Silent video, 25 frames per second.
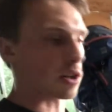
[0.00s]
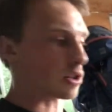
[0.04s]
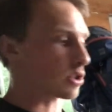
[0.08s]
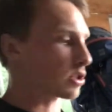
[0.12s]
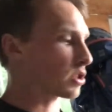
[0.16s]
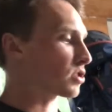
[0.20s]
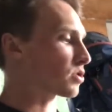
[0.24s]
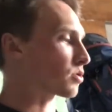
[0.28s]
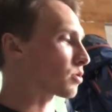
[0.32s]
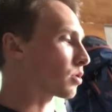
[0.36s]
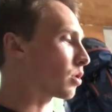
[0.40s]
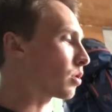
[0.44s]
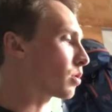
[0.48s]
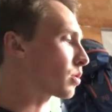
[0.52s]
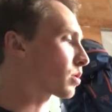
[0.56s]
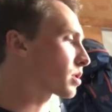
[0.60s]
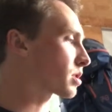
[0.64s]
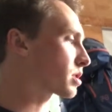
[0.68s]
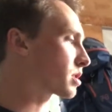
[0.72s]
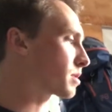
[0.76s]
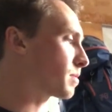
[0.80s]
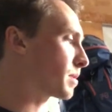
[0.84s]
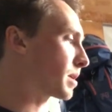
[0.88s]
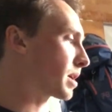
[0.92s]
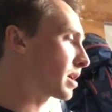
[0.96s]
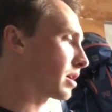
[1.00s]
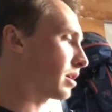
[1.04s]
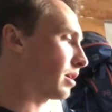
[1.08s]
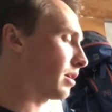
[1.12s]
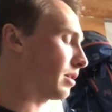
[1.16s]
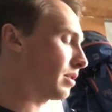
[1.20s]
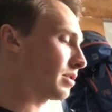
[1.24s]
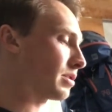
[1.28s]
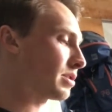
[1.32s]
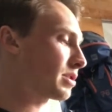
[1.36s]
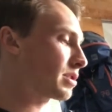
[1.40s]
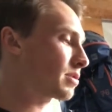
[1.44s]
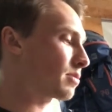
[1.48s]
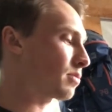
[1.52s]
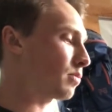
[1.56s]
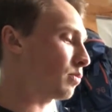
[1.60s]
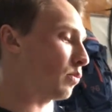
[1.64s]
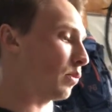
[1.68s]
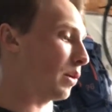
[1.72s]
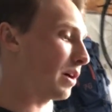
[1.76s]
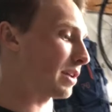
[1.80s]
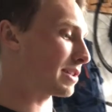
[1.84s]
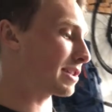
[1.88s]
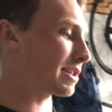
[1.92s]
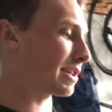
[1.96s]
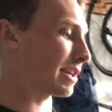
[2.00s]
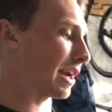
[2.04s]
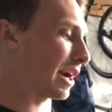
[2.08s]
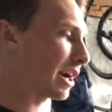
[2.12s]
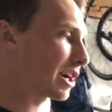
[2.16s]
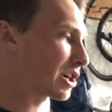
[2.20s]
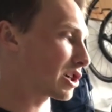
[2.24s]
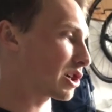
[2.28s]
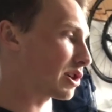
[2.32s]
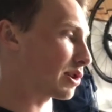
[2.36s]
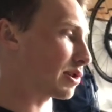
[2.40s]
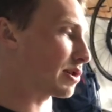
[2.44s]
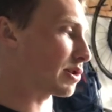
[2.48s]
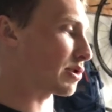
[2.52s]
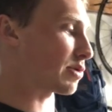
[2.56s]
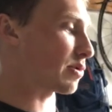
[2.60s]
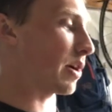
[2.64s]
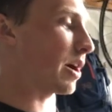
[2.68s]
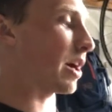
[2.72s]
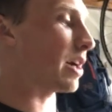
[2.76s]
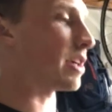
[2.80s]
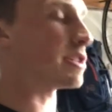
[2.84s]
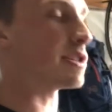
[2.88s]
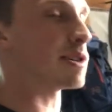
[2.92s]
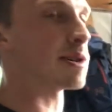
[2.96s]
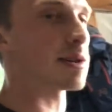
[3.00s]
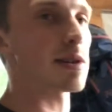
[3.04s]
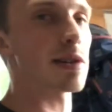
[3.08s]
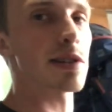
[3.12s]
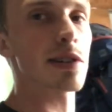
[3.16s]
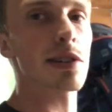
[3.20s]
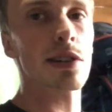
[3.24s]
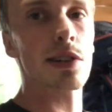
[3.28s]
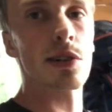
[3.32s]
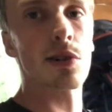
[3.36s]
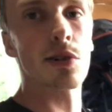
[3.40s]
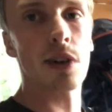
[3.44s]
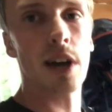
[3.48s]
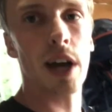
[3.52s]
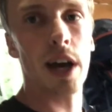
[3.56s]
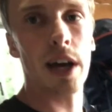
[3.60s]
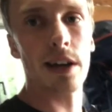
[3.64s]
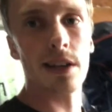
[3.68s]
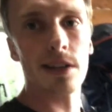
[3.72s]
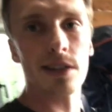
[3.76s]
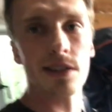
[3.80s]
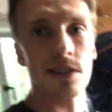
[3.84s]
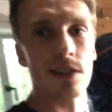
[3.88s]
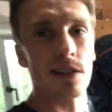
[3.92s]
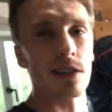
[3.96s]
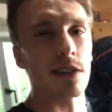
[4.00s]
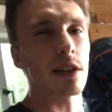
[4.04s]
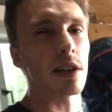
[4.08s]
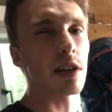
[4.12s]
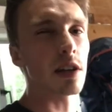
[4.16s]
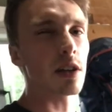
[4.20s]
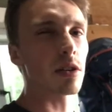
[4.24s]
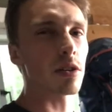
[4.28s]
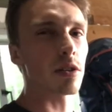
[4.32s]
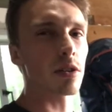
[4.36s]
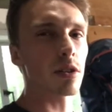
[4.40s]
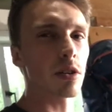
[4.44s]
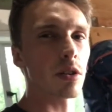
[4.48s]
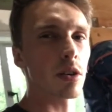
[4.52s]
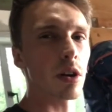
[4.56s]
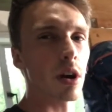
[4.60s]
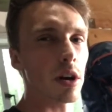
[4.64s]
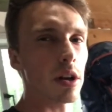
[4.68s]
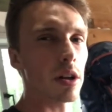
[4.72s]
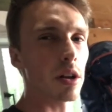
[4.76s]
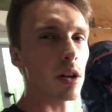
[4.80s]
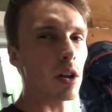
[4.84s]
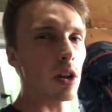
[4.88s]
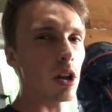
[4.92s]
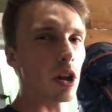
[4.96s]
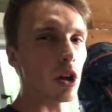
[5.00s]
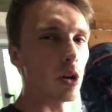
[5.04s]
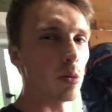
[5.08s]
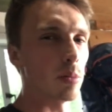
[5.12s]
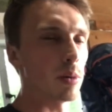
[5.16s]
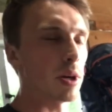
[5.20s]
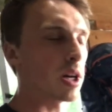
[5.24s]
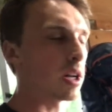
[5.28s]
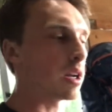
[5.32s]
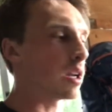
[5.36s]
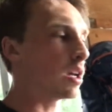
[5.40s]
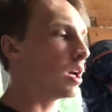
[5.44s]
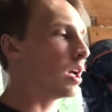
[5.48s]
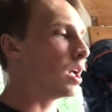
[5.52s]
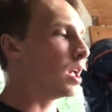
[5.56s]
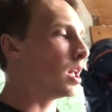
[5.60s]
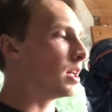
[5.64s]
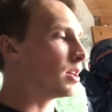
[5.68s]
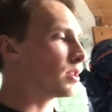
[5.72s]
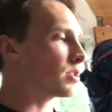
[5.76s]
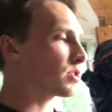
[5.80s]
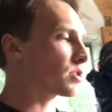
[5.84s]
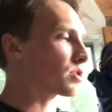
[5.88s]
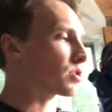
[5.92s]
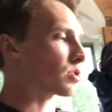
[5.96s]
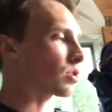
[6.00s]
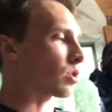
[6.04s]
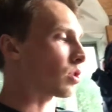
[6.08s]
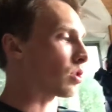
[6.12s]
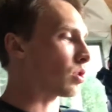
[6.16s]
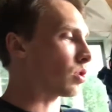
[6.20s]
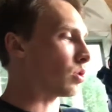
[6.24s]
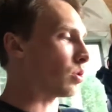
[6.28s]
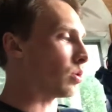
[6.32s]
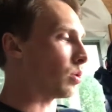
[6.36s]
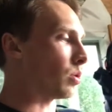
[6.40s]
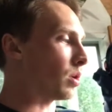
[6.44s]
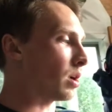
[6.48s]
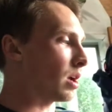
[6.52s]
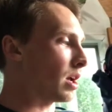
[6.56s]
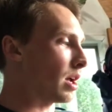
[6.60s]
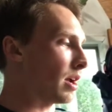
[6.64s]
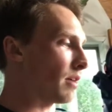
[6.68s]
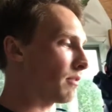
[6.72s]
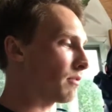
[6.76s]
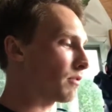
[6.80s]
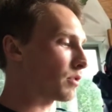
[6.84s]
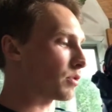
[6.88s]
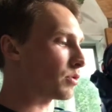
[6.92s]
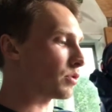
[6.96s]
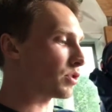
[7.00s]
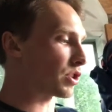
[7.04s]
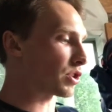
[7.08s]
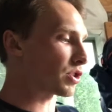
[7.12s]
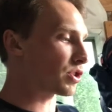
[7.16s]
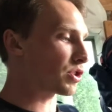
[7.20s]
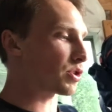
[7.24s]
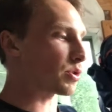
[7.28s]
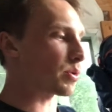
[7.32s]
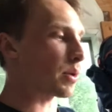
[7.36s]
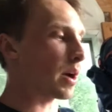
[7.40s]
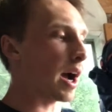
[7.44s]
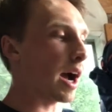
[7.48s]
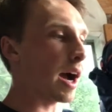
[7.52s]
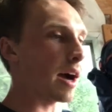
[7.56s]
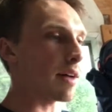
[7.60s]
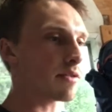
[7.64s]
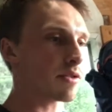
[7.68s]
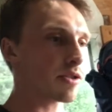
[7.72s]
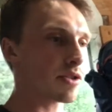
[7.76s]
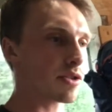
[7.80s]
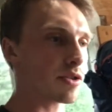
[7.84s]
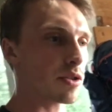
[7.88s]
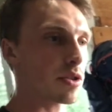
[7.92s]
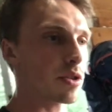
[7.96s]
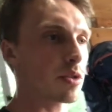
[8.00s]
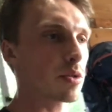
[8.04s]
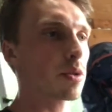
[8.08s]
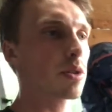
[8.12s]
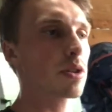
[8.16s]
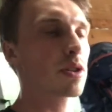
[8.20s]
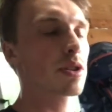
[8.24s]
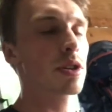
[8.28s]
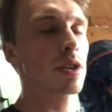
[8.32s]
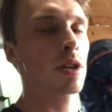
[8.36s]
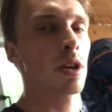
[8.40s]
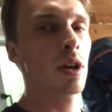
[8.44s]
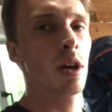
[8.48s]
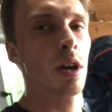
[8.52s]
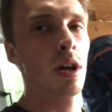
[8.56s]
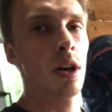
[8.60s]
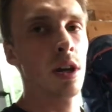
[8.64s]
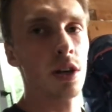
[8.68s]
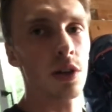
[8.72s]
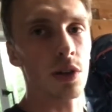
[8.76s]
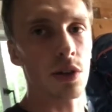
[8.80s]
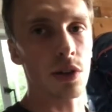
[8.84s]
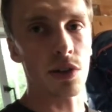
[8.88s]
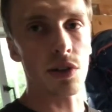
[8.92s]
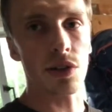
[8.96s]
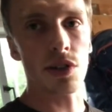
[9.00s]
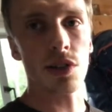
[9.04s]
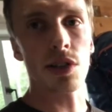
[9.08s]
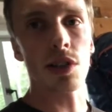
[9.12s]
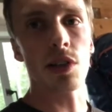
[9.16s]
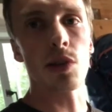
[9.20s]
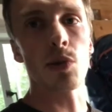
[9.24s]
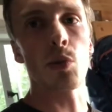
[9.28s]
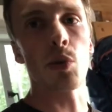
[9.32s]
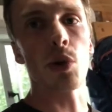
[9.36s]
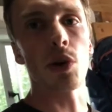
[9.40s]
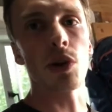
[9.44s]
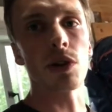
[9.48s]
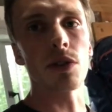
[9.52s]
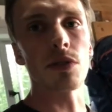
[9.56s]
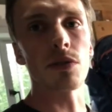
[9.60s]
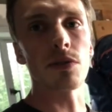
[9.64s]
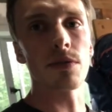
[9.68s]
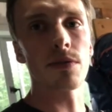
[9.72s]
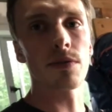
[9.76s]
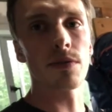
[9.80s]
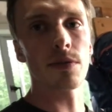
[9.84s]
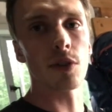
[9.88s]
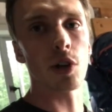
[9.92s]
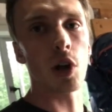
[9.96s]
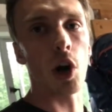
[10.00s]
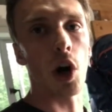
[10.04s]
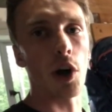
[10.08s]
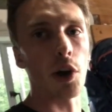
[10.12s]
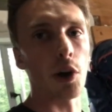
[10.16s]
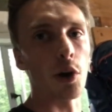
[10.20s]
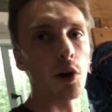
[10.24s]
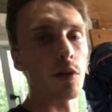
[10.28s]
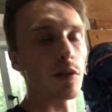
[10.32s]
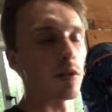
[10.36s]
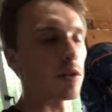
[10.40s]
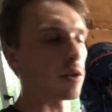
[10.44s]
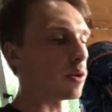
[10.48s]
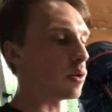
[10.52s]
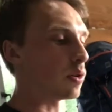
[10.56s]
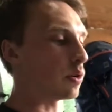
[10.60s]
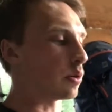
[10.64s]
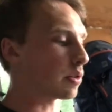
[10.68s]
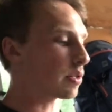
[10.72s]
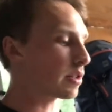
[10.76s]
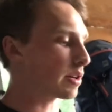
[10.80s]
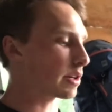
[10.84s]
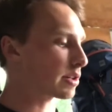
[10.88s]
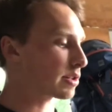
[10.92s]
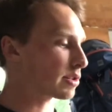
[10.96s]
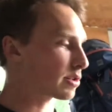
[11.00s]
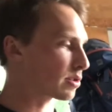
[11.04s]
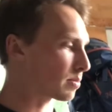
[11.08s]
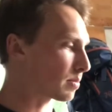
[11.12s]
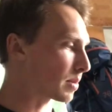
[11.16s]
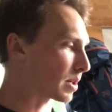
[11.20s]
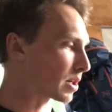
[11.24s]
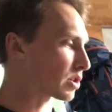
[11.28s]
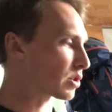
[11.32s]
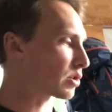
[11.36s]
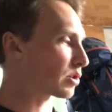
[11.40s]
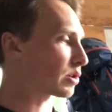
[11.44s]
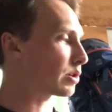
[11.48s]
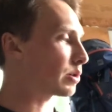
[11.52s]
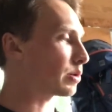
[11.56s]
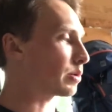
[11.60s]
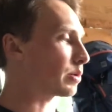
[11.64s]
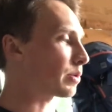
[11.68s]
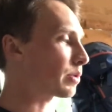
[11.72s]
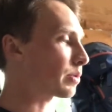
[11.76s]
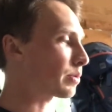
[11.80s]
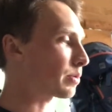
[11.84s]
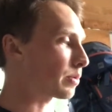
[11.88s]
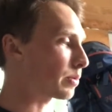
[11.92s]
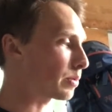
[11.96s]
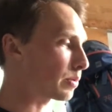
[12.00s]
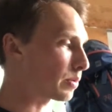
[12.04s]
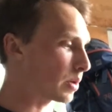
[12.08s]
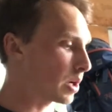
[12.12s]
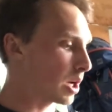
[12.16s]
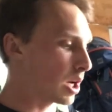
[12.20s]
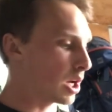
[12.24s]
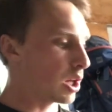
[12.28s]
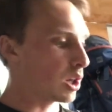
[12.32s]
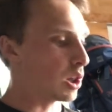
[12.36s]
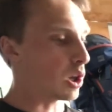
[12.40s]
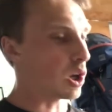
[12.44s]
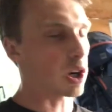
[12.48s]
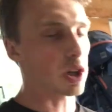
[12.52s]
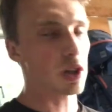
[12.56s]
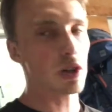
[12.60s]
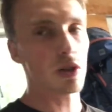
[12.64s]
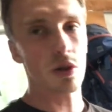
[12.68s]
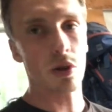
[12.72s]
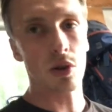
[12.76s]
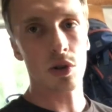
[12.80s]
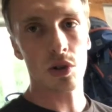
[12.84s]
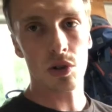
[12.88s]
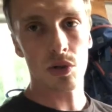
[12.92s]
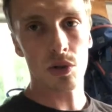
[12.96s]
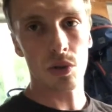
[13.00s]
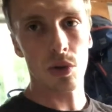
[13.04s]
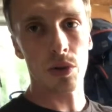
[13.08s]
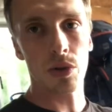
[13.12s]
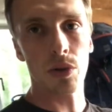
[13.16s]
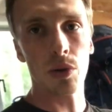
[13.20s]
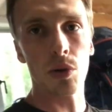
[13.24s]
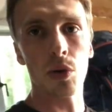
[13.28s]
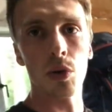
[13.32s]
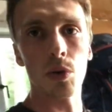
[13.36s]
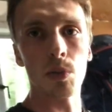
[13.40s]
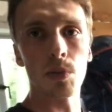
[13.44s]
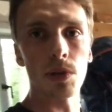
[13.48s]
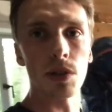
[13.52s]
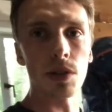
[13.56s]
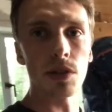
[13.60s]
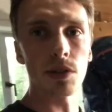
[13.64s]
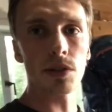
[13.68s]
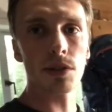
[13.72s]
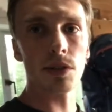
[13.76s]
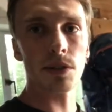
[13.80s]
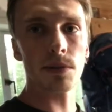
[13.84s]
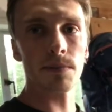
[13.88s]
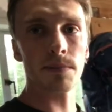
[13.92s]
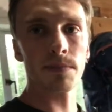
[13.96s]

strokes, because once it actually dries you can still kind of see the clear coat on it a little bit. So if you just do half strokes, you can see where you've gone over the whole thing, so make sure you do it through long strokes throughout the whole piece.